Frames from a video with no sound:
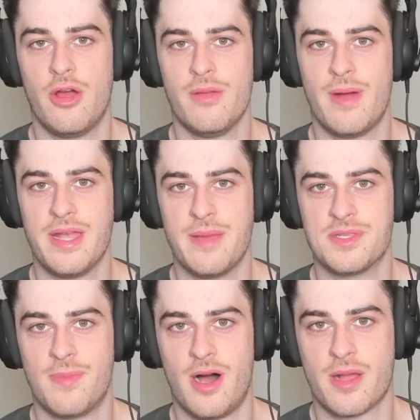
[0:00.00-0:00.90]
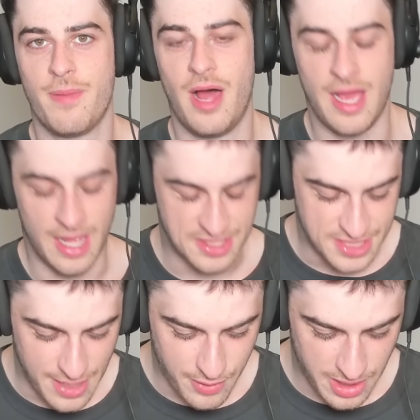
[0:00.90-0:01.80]
my name is Markiplier, and
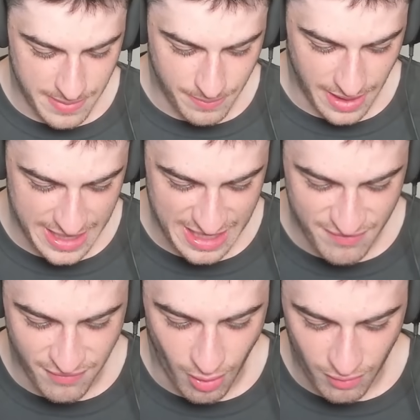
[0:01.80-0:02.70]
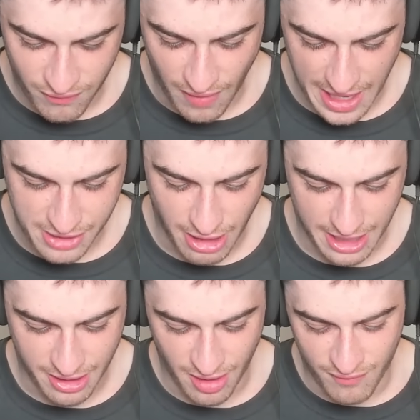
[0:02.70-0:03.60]
today we're going to be playing Evolve
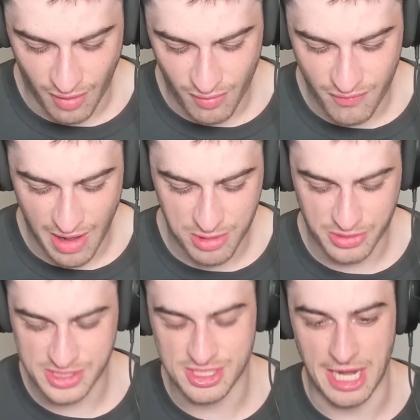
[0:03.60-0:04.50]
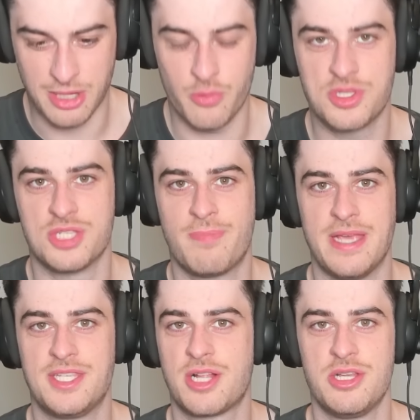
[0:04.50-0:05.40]
Firecracker, Evolve Valkyrie Cycle, which is
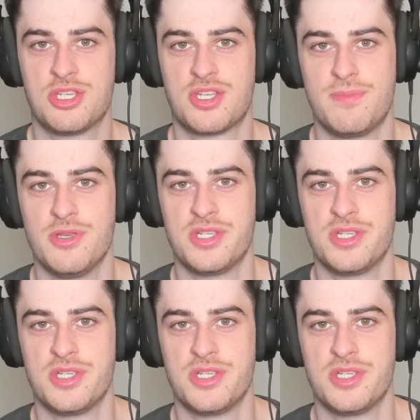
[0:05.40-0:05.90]
basically just abusing the